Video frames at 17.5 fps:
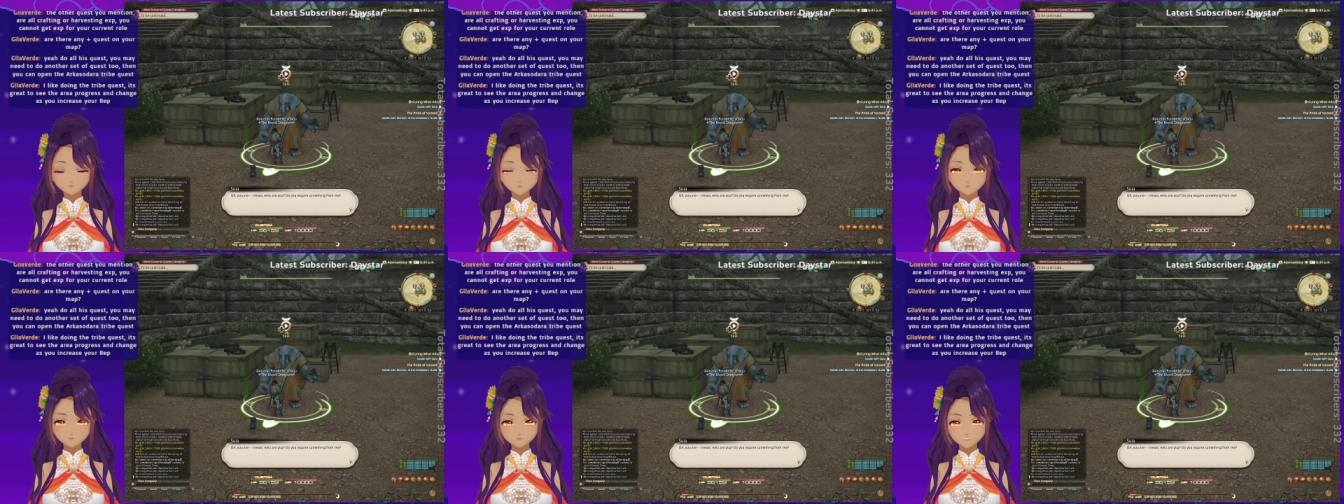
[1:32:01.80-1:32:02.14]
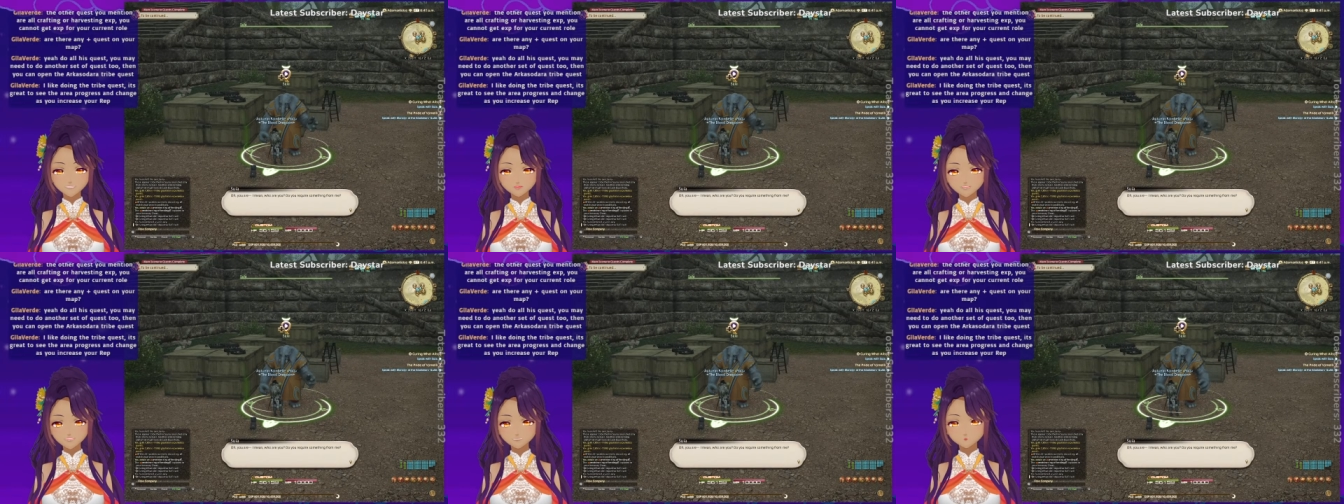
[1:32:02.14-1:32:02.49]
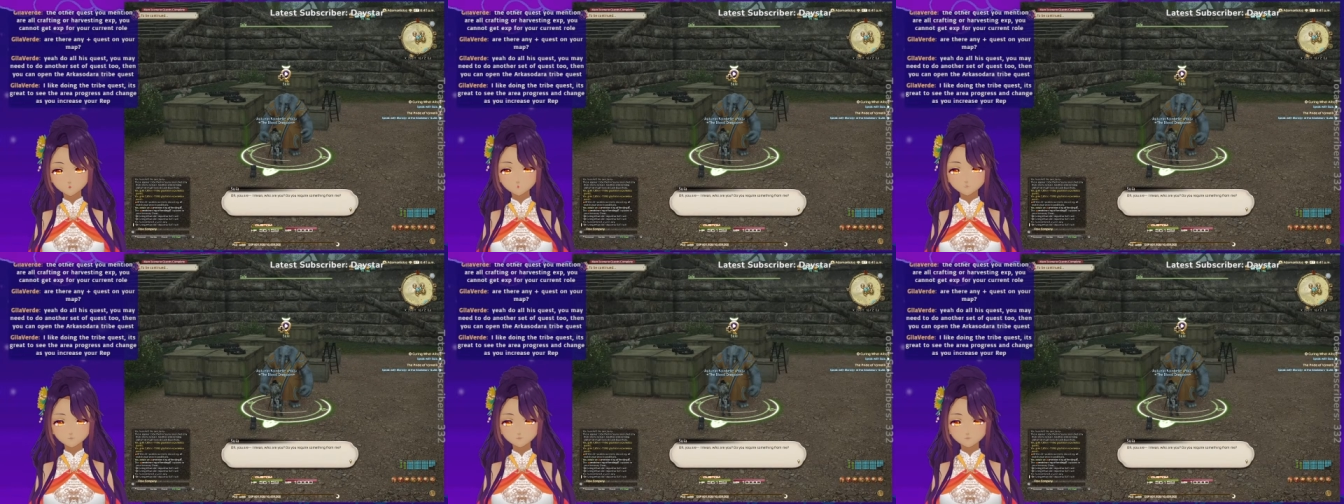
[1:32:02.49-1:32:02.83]
Oh,
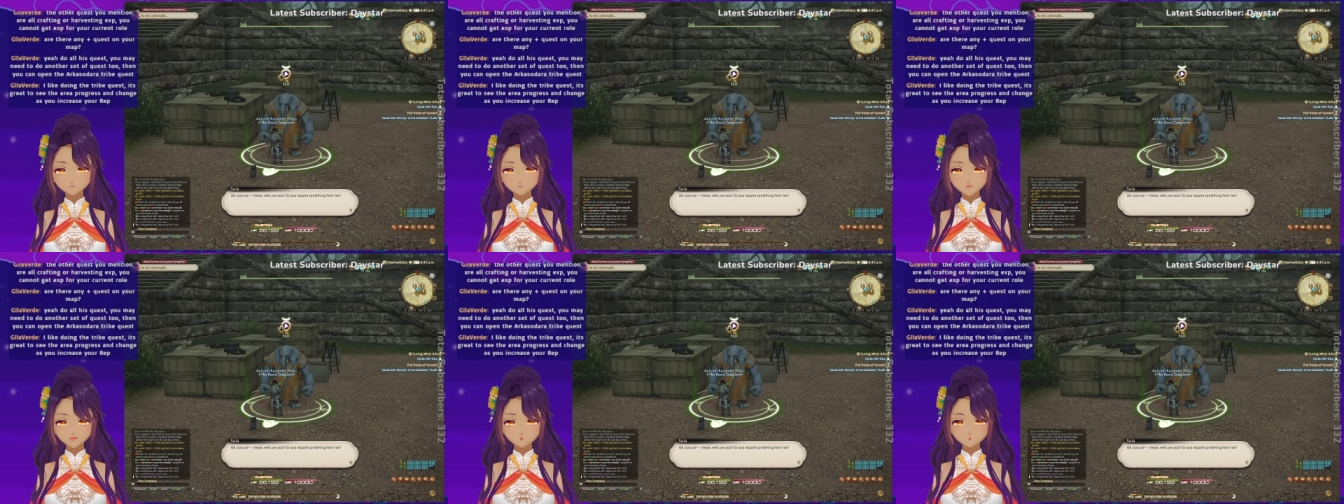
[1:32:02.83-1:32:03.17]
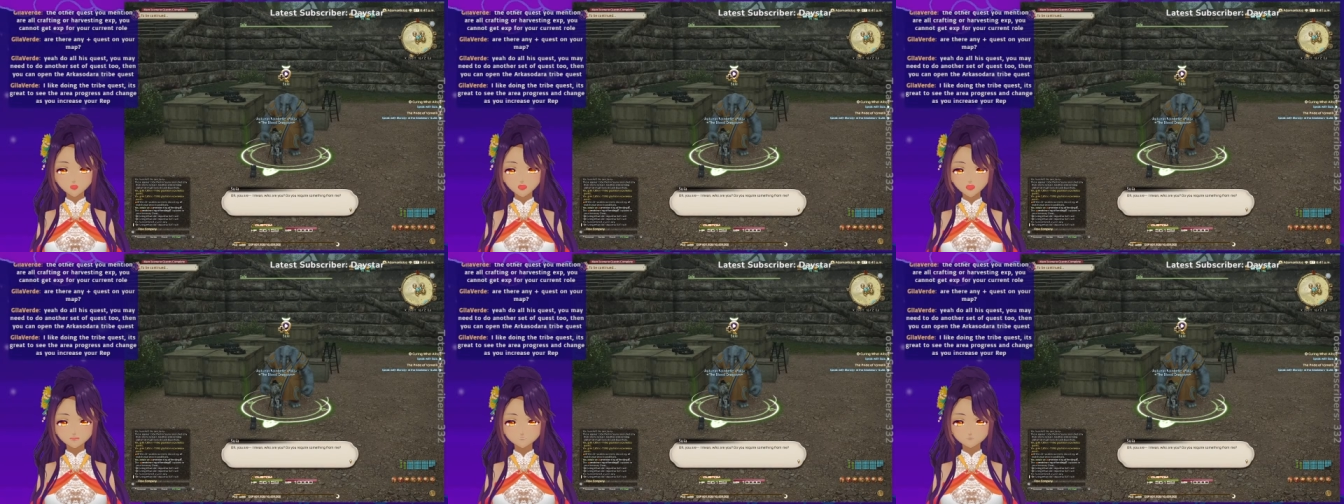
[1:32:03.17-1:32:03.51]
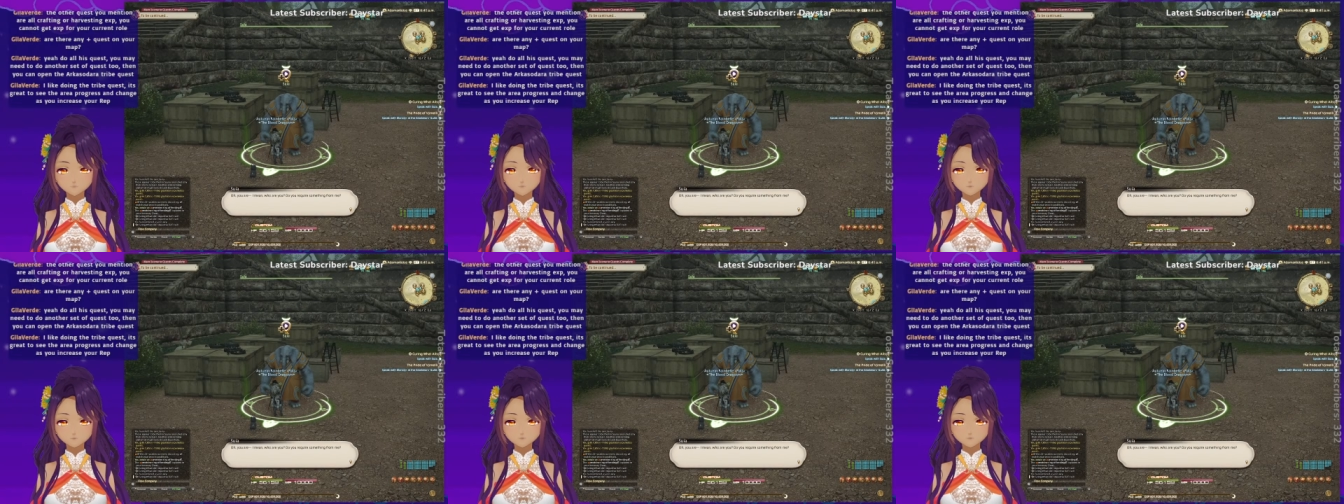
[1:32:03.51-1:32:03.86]
you are...
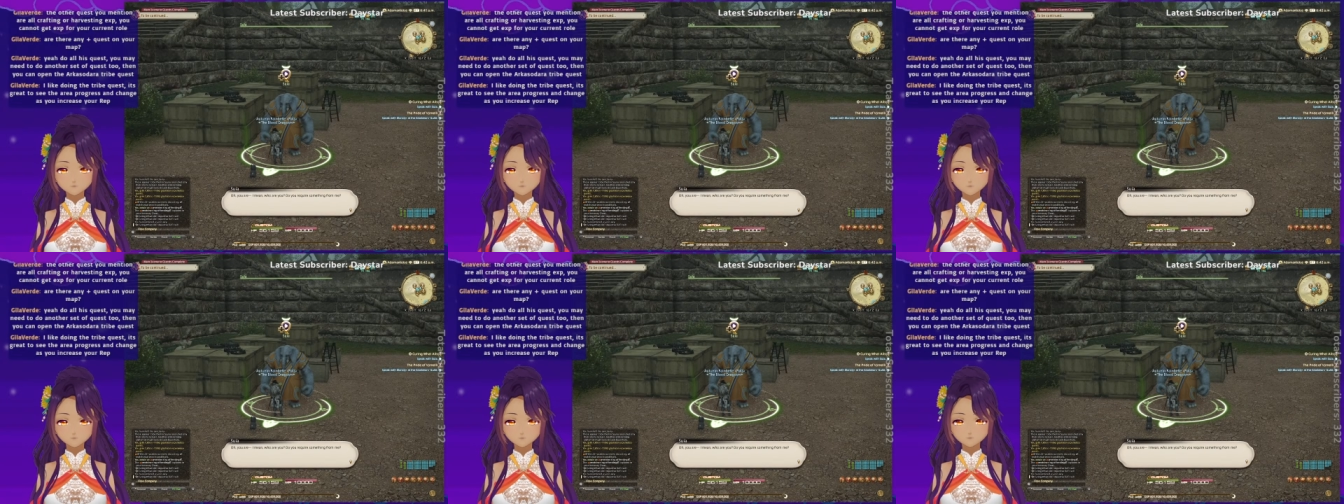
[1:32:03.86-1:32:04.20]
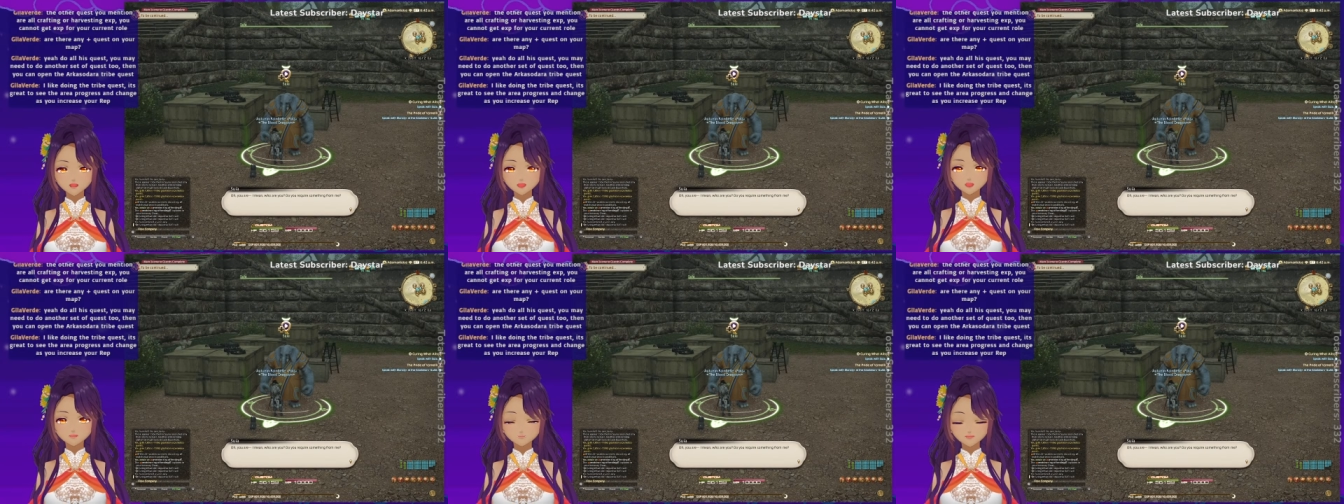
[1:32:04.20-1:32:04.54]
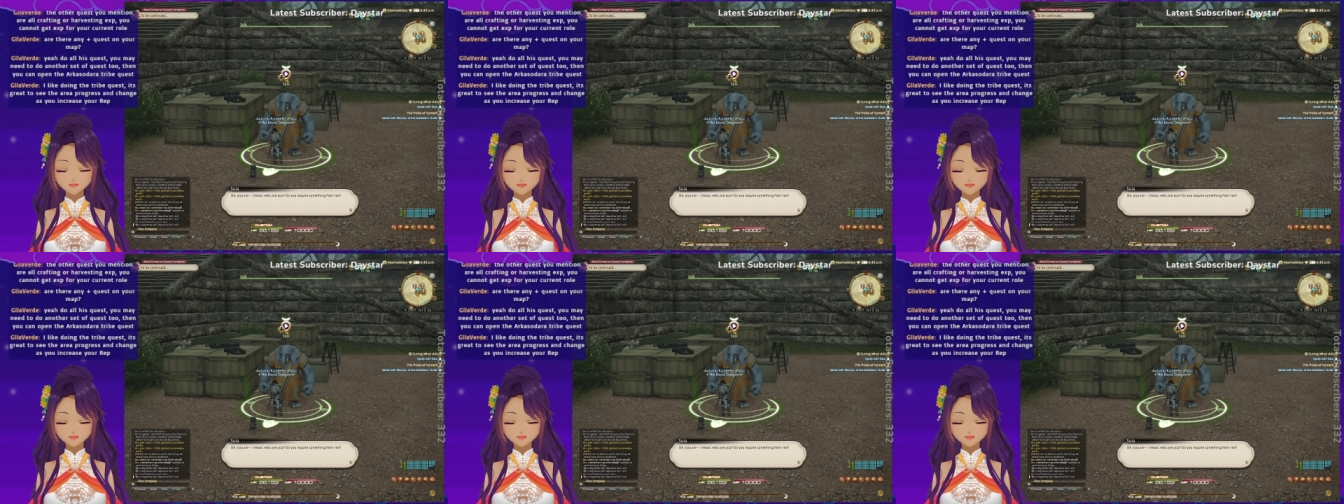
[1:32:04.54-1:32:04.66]
I mean,